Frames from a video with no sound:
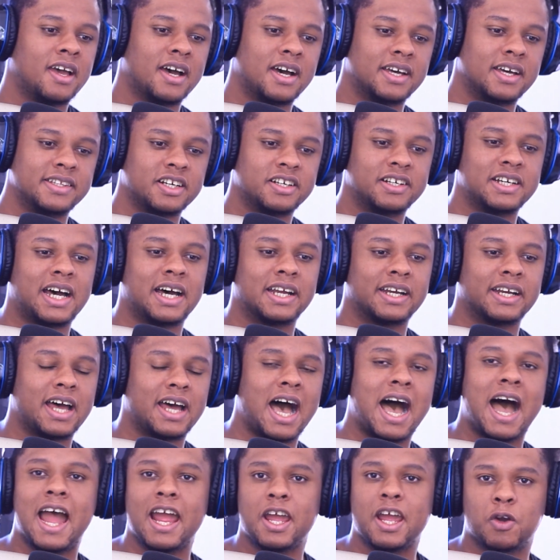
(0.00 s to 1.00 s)
Uh, they're not
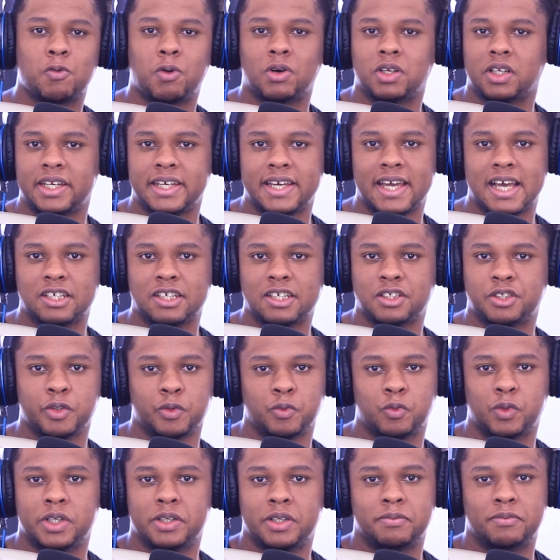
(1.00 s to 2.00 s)
high quality as
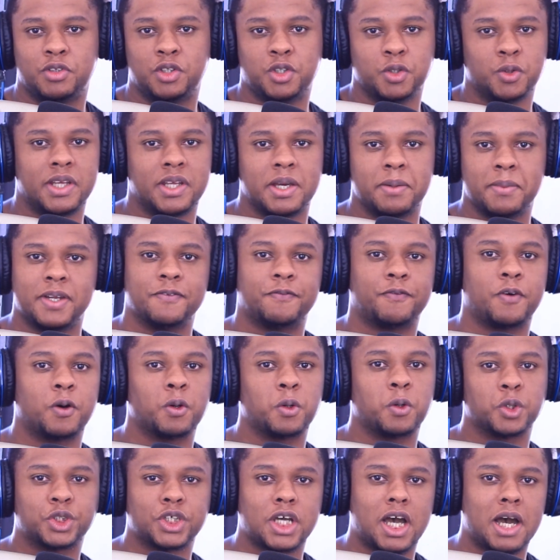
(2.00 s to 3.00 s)
you would do them in
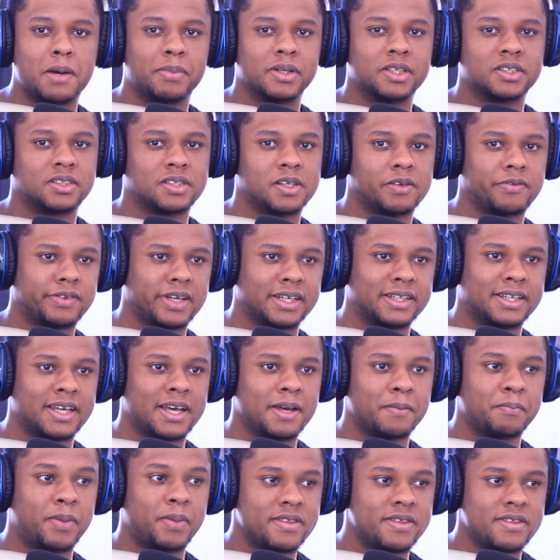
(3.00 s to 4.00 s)
Photoshop and stuff like
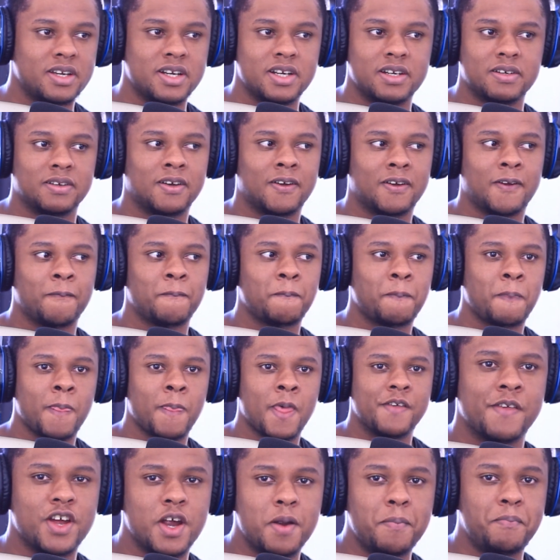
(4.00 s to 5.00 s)
that. But they're
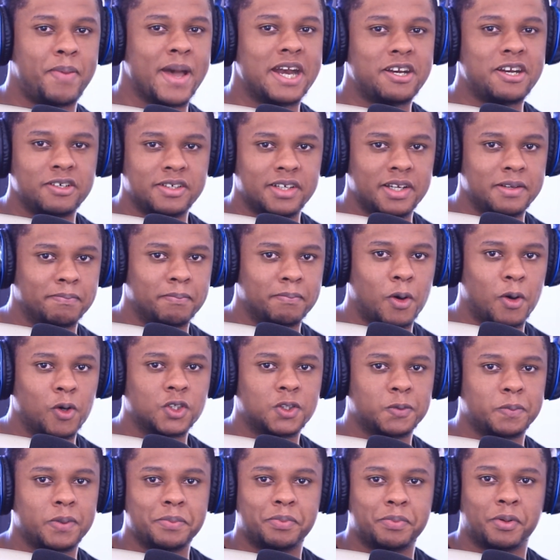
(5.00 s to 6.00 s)
they're better than
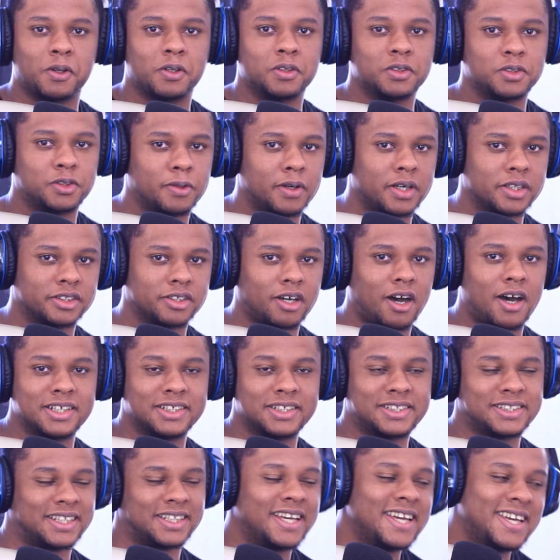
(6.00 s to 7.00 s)
most people on Twitch,
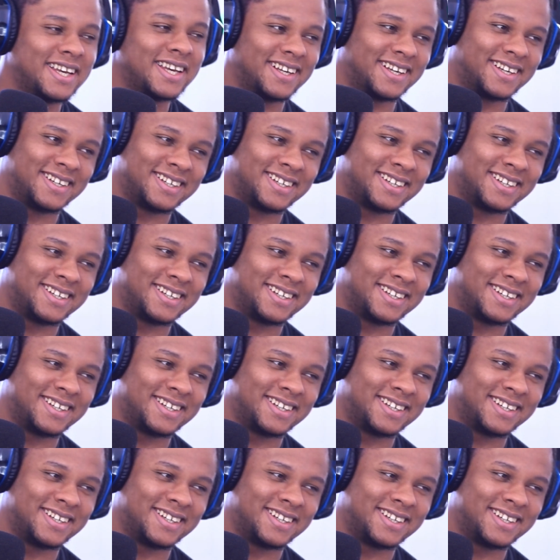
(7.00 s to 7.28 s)
honestly.